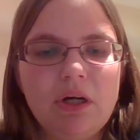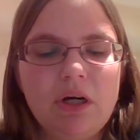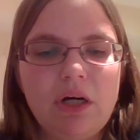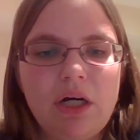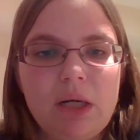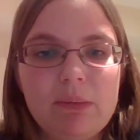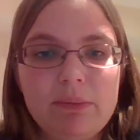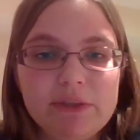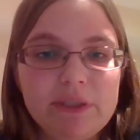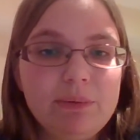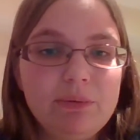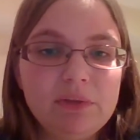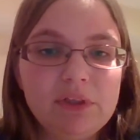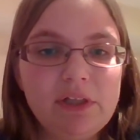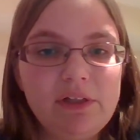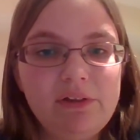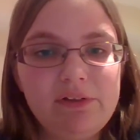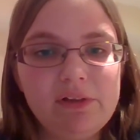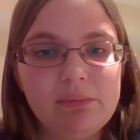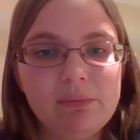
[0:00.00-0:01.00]
But they were
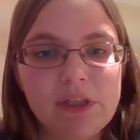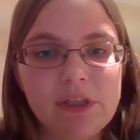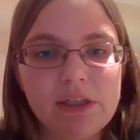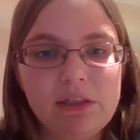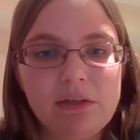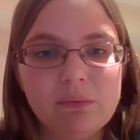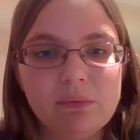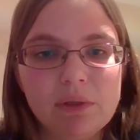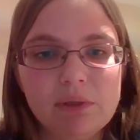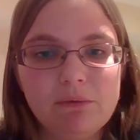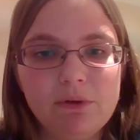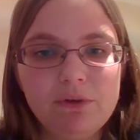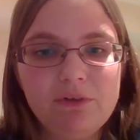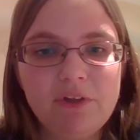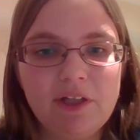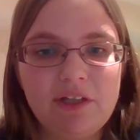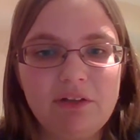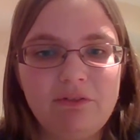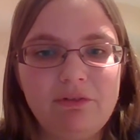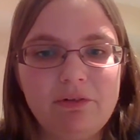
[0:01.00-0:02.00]
nice to me anyway. Most of
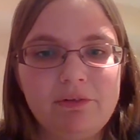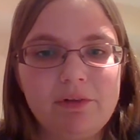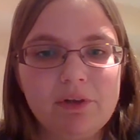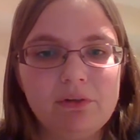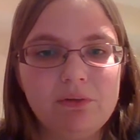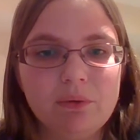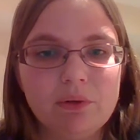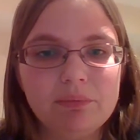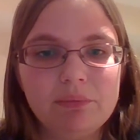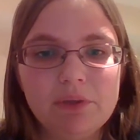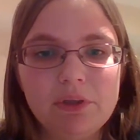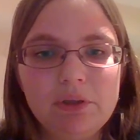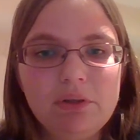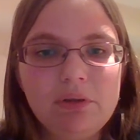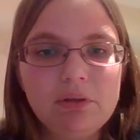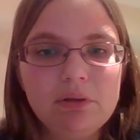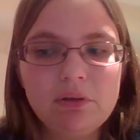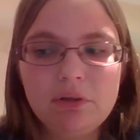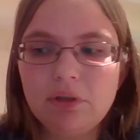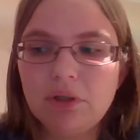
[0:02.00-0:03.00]
the kids just ignored
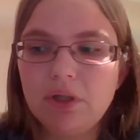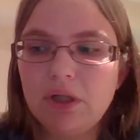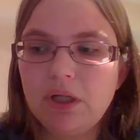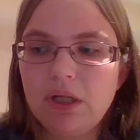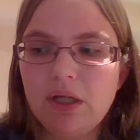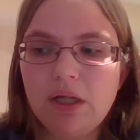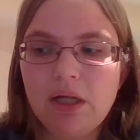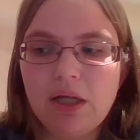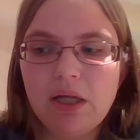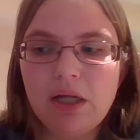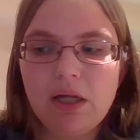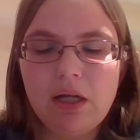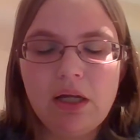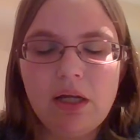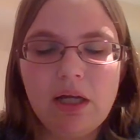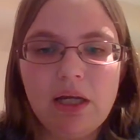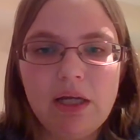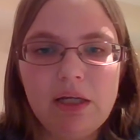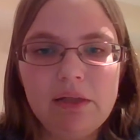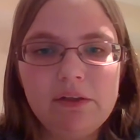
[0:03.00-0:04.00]
me.
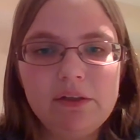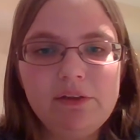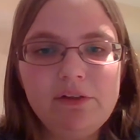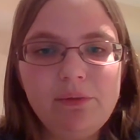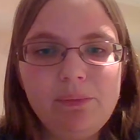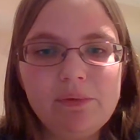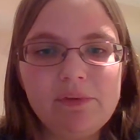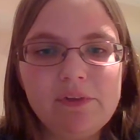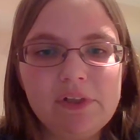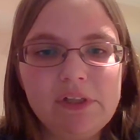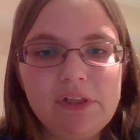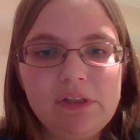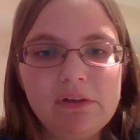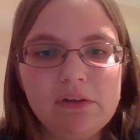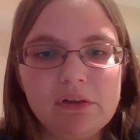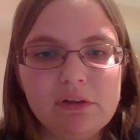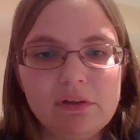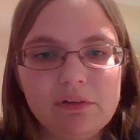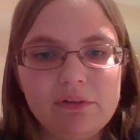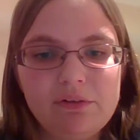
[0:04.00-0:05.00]
And then there was
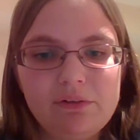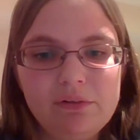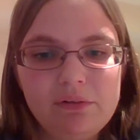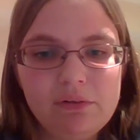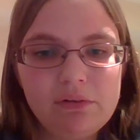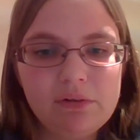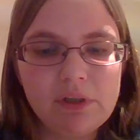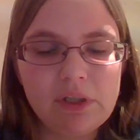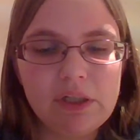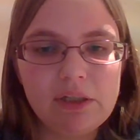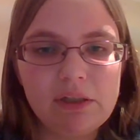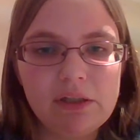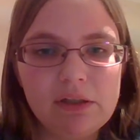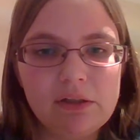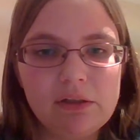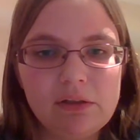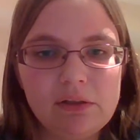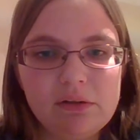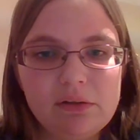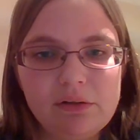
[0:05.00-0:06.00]
English.
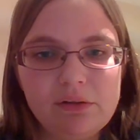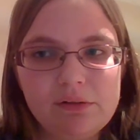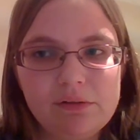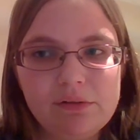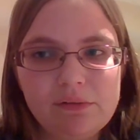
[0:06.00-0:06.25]
And